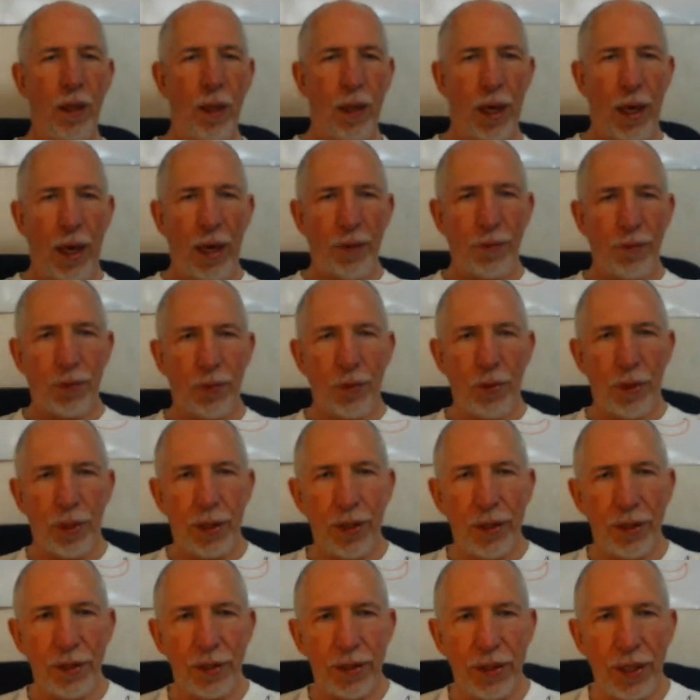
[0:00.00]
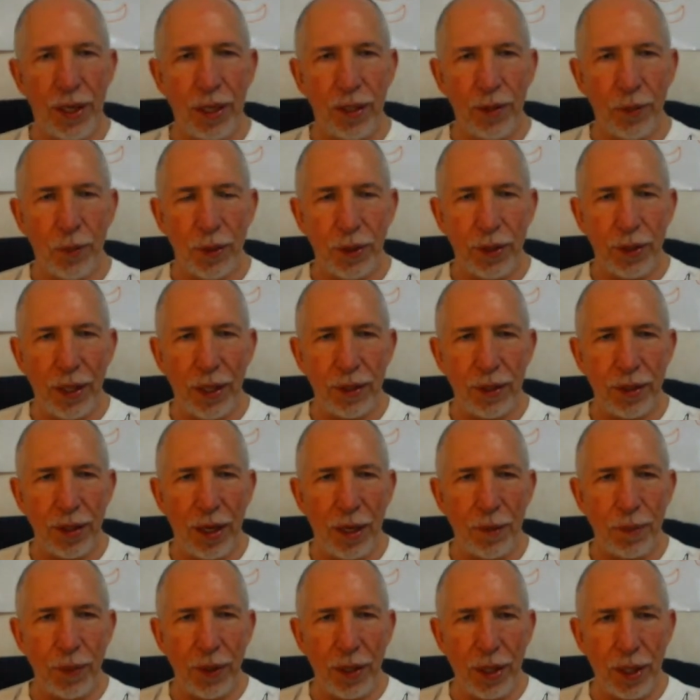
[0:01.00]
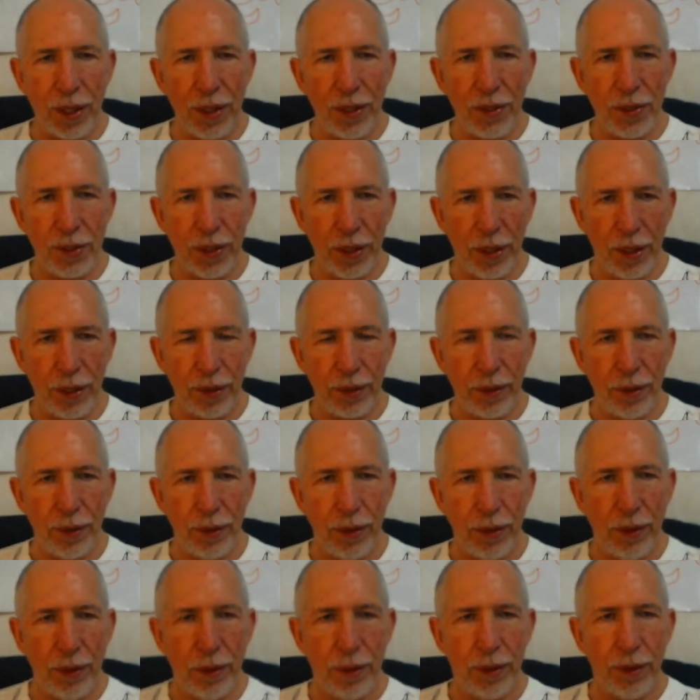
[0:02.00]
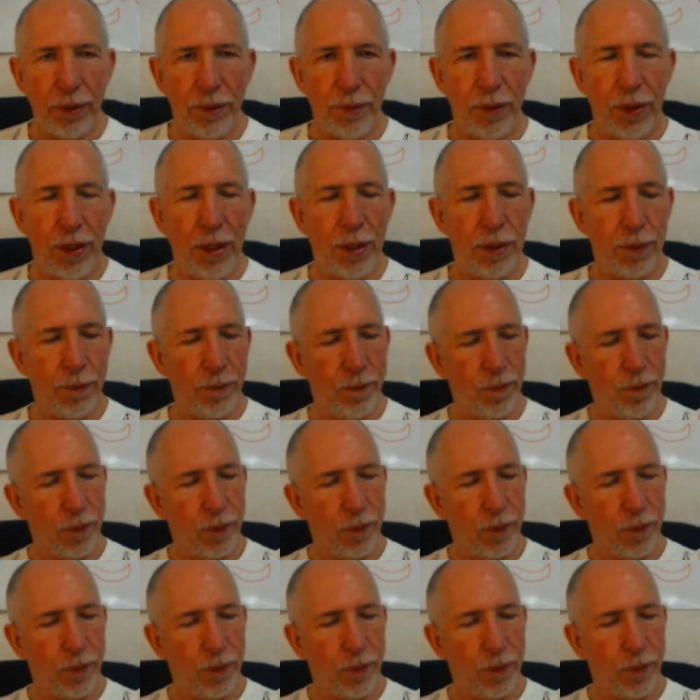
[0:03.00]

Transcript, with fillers: I haven't really decided what that topic is yet, right?